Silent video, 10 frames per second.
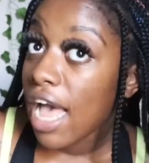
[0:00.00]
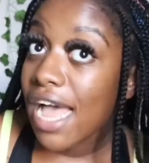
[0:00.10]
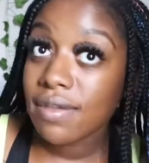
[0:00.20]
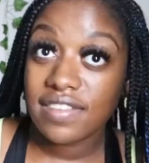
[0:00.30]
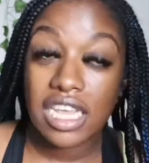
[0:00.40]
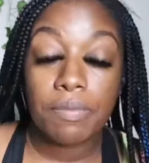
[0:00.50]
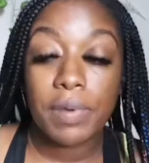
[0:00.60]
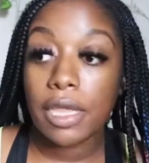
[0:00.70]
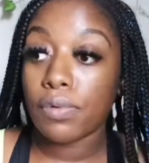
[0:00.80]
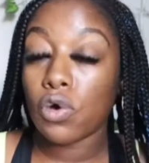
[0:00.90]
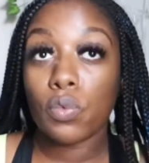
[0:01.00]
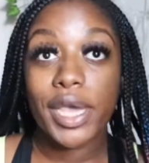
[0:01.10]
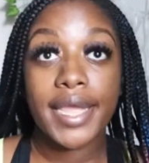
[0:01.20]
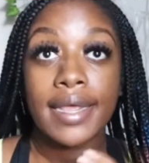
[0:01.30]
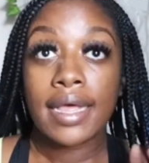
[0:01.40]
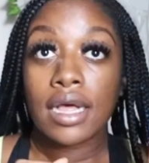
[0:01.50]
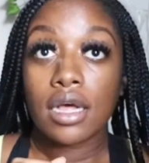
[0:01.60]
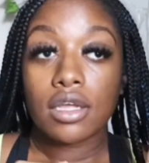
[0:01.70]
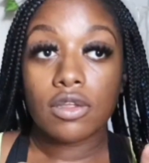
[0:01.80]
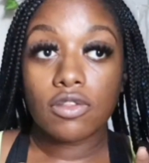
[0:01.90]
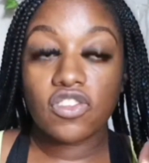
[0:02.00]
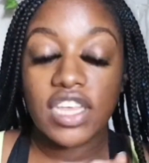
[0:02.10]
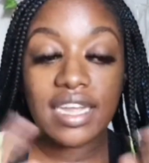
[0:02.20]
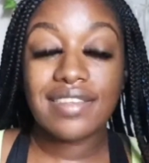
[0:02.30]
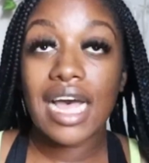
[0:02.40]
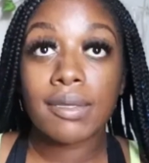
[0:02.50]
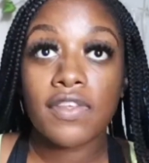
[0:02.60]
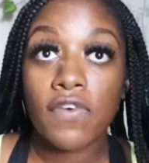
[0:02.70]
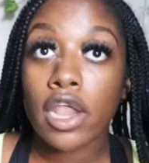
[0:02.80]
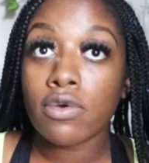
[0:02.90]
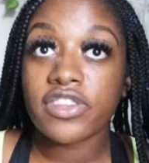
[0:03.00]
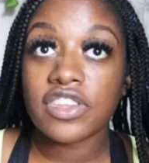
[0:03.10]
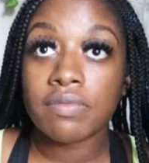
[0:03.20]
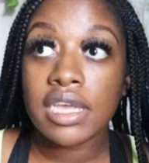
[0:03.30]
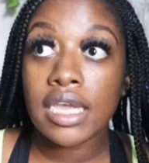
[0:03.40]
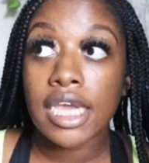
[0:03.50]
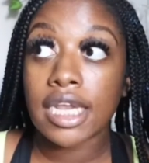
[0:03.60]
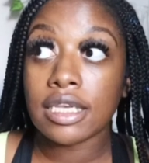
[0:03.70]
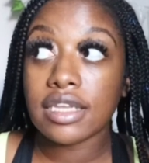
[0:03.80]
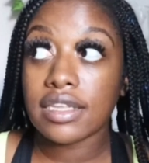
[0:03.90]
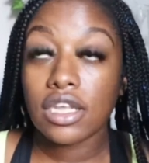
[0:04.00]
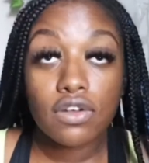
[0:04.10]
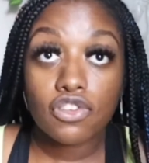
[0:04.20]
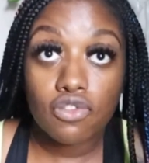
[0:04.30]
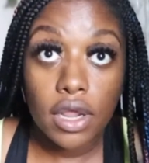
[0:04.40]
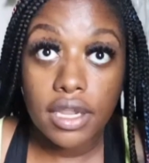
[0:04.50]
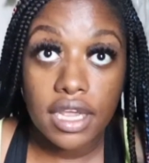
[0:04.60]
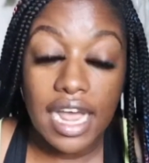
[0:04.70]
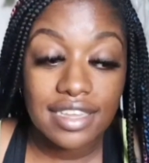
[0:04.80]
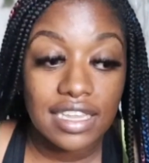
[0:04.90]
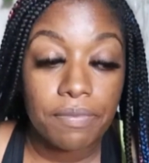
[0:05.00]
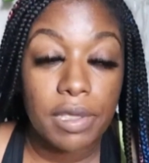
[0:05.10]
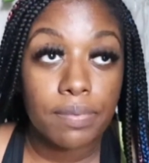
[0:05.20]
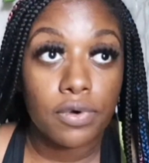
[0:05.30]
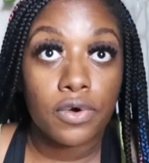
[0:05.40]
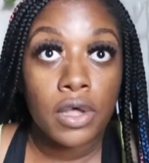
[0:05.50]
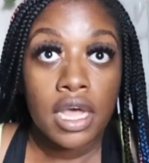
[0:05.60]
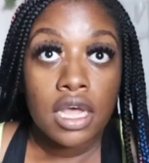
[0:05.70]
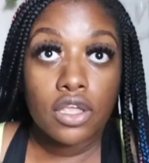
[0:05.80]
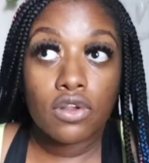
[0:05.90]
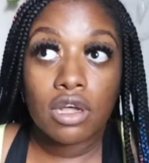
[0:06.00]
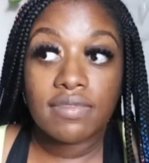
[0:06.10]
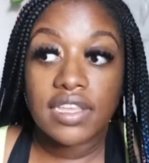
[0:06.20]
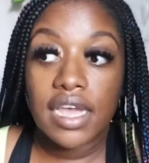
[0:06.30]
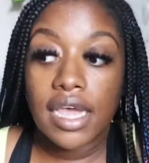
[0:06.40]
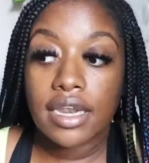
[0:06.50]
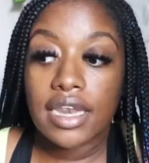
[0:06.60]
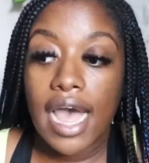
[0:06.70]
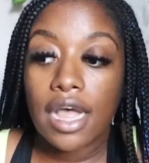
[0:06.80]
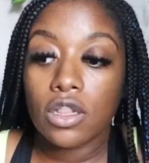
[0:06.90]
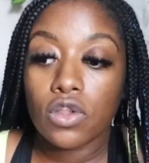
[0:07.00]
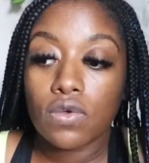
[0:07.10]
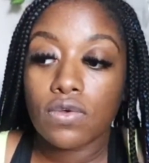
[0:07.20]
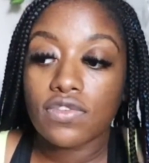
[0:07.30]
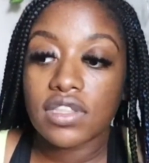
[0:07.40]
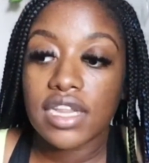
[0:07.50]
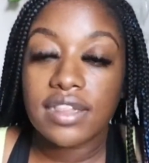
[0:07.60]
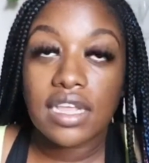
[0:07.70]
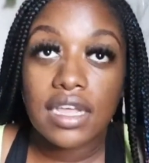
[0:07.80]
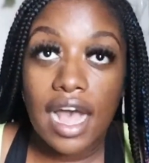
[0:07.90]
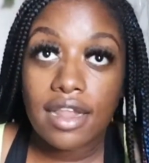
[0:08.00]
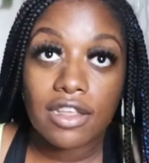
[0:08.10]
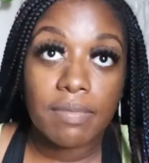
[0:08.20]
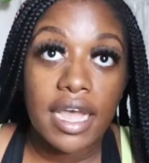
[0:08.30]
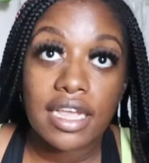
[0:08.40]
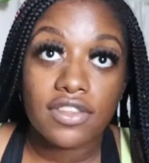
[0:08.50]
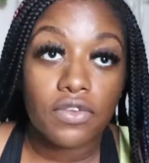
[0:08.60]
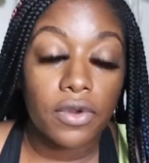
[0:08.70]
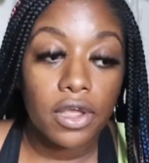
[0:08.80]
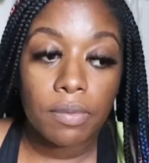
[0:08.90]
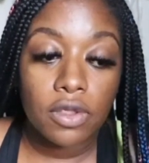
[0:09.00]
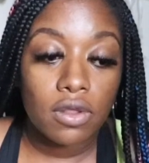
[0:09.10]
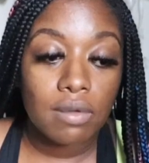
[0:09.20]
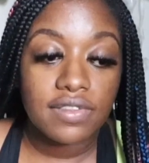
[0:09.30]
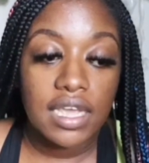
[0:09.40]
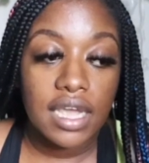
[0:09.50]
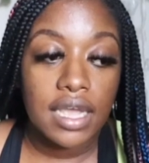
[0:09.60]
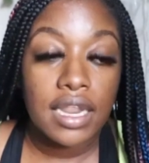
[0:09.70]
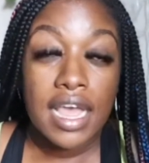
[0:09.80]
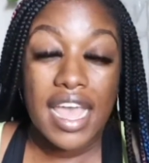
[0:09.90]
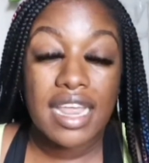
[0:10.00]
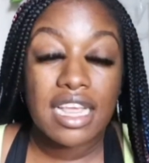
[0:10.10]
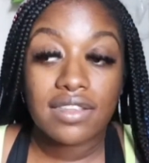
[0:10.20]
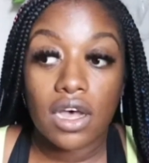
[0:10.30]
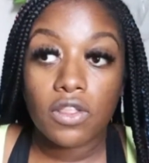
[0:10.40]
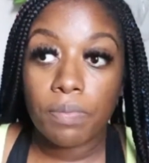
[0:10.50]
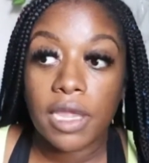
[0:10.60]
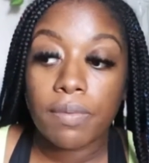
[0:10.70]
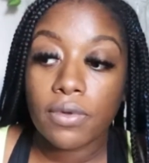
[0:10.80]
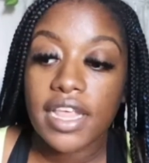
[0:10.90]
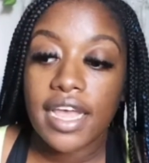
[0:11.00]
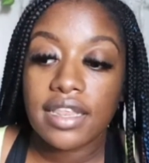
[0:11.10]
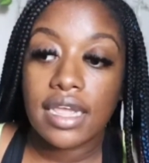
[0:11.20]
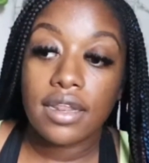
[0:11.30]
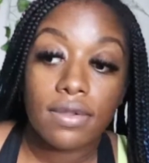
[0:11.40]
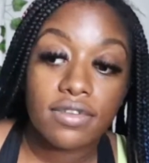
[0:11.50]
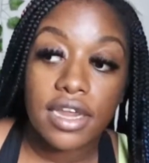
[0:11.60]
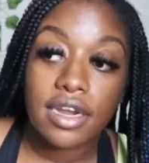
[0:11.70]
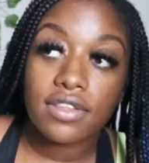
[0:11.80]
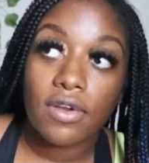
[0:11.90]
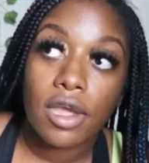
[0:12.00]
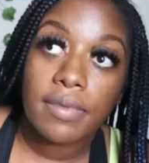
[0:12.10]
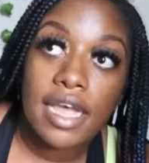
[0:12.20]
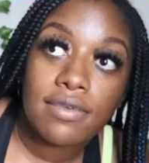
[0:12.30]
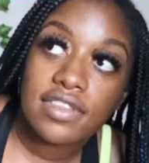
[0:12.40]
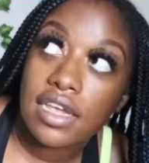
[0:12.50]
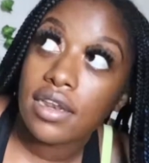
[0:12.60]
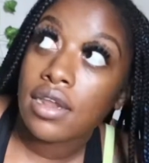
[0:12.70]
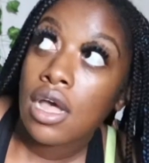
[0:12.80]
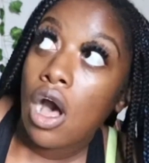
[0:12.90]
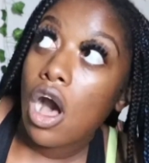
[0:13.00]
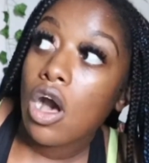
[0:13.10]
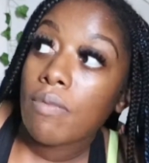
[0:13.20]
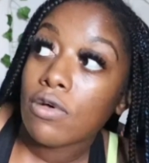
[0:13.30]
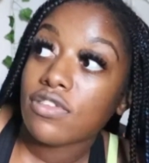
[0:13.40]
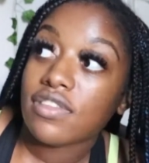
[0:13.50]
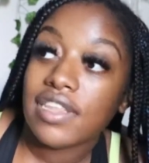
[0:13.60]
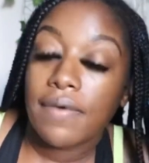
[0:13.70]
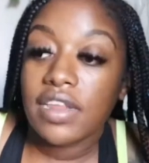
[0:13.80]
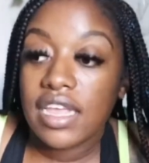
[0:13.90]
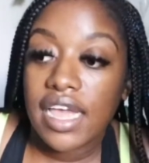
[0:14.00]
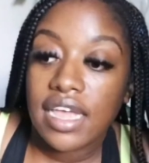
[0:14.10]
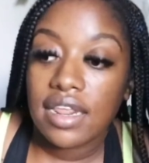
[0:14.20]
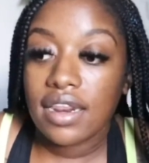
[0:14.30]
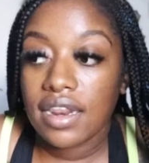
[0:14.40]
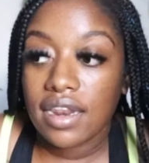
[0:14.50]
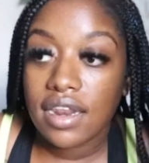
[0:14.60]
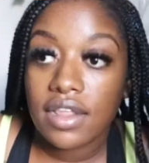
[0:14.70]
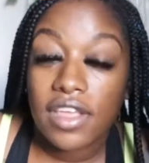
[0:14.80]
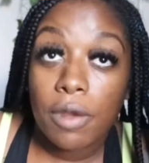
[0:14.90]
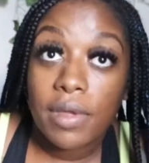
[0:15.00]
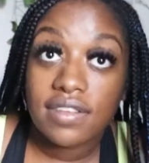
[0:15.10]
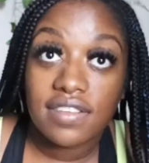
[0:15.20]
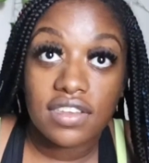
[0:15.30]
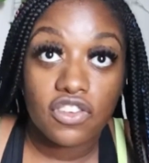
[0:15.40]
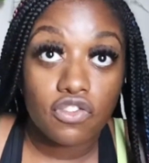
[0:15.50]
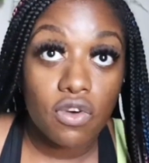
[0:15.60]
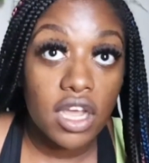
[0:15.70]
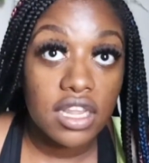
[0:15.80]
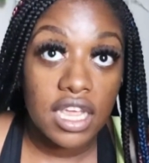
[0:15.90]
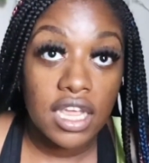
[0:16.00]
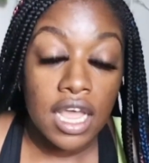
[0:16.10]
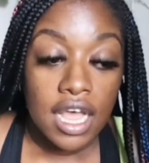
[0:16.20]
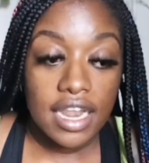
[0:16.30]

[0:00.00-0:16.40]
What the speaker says: I've seen people with 10 times the followers as me and still struggling. I've seen people, you know what I'm saying, not lose nothing. I lost my Instagram, you know what I'm saying, and it's other people that didn't lose their Instagram that was in almost 70K, da, da, da, da. Their business is struggling.